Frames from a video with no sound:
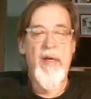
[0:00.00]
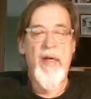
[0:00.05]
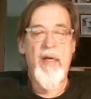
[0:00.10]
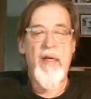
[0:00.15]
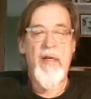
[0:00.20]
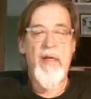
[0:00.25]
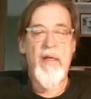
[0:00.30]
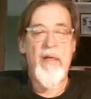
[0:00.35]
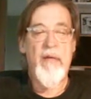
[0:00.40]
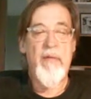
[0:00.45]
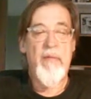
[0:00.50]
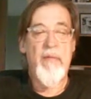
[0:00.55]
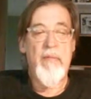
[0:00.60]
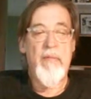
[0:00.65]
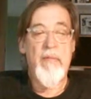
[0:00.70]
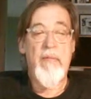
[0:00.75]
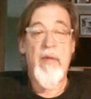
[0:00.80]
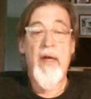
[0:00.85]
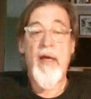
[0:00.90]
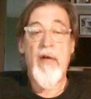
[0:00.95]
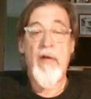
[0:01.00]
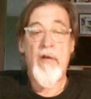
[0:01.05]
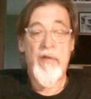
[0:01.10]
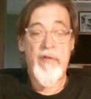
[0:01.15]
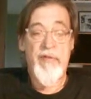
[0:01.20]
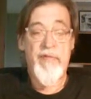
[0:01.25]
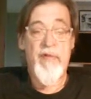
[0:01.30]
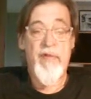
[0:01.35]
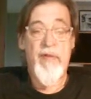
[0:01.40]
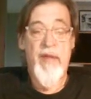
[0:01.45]
it's
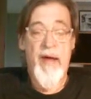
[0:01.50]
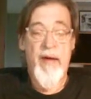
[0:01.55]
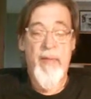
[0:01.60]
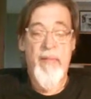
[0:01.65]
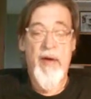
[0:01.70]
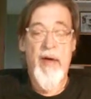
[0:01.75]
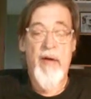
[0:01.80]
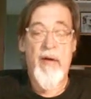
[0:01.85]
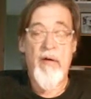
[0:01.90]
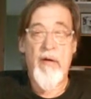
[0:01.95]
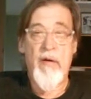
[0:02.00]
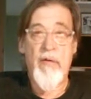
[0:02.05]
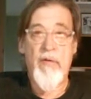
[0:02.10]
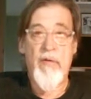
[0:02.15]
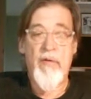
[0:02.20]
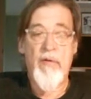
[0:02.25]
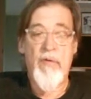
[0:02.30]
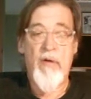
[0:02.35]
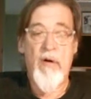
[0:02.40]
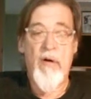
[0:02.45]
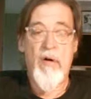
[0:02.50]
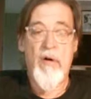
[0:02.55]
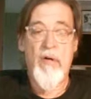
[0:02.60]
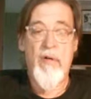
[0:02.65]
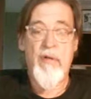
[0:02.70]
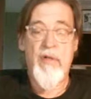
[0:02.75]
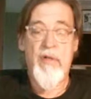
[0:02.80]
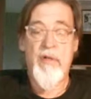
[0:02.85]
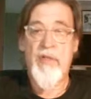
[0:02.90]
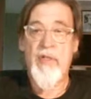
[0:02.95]
been there's been a lack
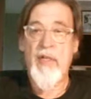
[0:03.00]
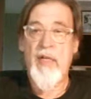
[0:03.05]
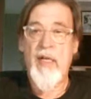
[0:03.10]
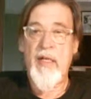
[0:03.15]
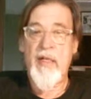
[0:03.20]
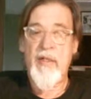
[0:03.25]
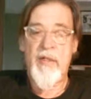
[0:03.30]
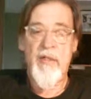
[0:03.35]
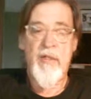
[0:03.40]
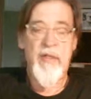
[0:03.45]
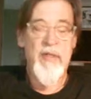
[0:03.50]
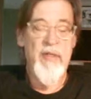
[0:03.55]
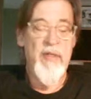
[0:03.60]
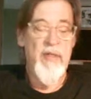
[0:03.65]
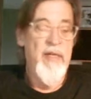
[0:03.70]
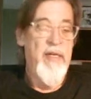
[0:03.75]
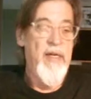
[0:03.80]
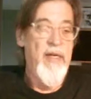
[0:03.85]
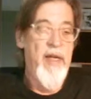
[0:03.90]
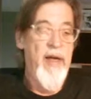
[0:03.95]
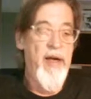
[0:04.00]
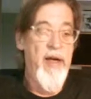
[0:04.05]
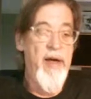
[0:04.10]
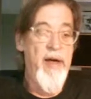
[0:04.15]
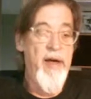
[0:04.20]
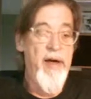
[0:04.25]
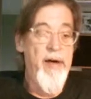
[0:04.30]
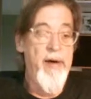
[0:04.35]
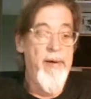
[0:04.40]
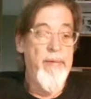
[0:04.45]
of diversity in the
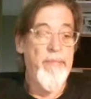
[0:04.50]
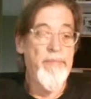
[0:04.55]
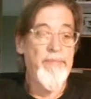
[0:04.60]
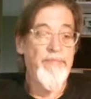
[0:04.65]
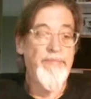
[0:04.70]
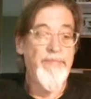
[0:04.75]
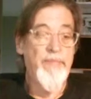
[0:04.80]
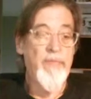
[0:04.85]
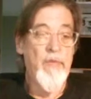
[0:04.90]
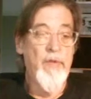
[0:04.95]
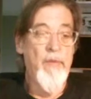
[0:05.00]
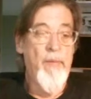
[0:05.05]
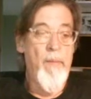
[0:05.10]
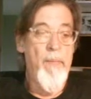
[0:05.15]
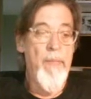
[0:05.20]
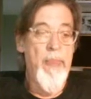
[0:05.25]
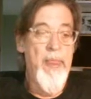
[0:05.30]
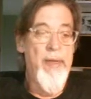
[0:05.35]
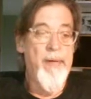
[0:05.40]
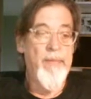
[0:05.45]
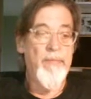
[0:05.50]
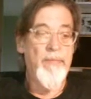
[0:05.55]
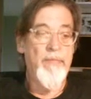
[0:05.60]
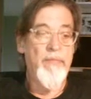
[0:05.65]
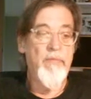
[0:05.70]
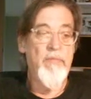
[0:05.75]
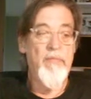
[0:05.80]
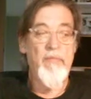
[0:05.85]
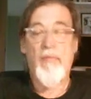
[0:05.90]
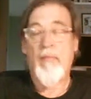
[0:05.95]
voices in sociology. That has
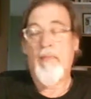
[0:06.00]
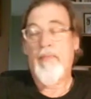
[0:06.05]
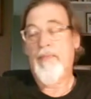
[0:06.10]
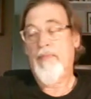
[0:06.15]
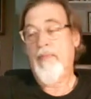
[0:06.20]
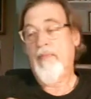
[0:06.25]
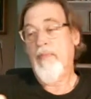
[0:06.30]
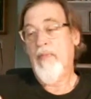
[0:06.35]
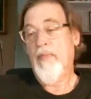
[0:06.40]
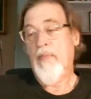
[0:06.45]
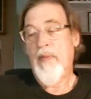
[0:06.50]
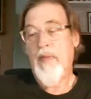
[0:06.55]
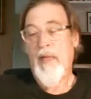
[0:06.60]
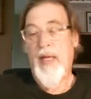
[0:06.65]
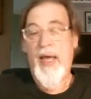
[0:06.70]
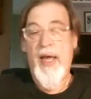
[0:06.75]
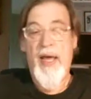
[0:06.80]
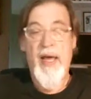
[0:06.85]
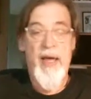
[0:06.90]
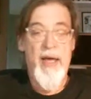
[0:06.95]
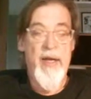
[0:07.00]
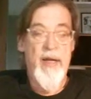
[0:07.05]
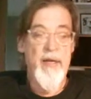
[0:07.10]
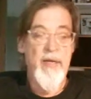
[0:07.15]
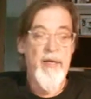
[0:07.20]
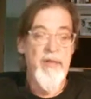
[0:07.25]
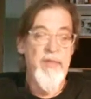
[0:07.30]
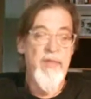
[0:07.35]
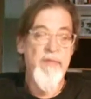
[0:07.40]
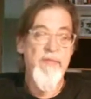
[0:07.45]
been changing a lot since the
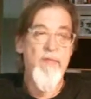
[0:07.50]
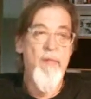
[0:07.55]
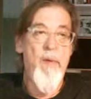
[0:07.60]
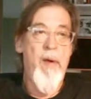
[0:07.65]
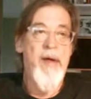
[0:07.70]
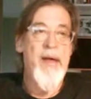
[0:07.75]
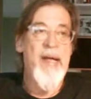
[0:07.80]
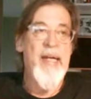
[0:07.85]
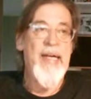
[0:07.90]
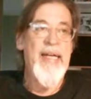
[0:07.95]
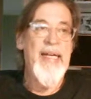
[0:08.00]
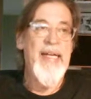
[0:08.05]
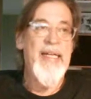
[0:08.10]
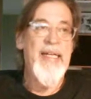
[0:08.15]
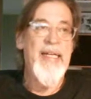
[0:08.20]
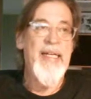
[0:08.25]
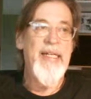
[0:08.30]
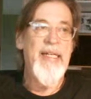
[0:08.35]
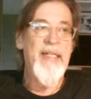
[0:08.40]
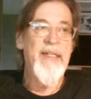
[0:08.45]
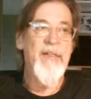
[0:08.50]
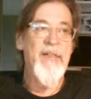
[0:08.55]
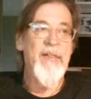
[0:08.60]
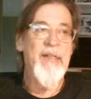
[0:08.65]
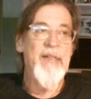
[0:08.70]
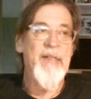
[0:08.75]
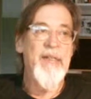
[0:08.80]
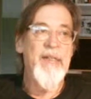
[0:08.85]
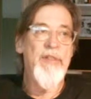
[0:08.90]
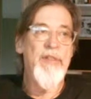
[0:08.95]
1970s and
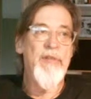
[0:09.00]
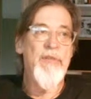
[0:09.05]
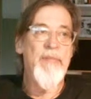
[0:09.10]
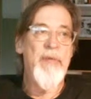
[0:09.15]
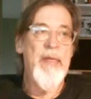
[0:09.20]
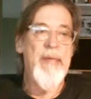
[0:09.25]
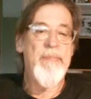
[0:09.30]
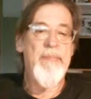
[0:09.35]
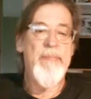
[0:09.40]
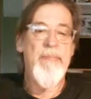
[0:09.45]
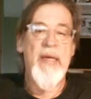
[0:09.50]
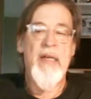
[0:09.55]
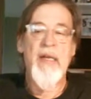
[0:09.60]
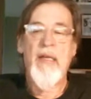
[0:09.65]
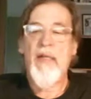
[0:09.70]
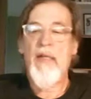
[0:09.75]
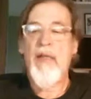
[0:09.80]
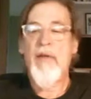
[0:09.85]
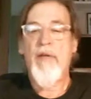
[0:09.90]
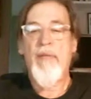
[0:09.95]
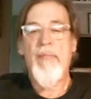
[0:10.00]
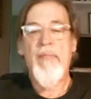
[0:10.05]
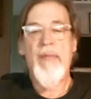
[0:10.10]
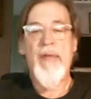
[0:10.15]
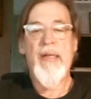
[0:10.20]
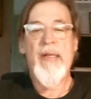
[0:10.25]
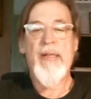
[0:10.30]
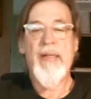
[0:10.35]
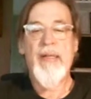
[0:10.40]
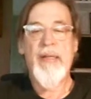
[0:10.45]
forward.
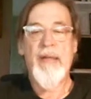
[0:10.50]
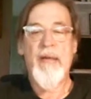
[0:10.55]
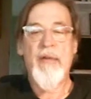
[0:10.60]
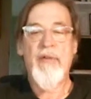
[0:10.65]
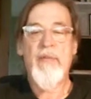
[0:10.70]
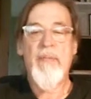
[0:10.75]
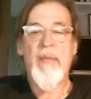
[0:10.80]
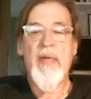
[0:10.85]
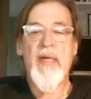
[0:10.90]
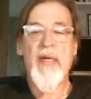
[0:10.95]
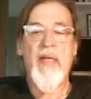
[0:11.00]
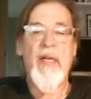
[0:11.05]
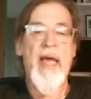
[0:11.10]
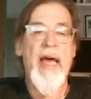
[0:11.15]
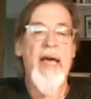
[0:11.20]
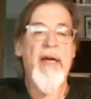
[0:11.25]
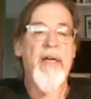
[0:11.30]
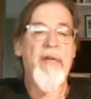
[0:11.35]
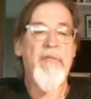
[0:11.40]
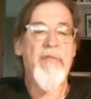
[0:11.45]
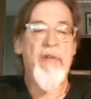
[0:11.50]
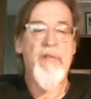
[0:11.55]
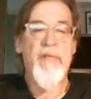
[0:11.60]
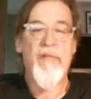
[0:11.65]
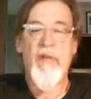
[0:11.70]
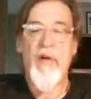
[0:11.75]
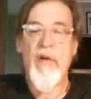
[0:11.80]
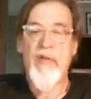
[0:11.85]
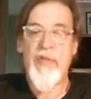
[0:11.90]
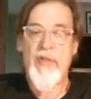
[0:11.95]
But you will notice
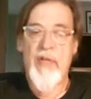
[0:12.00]
that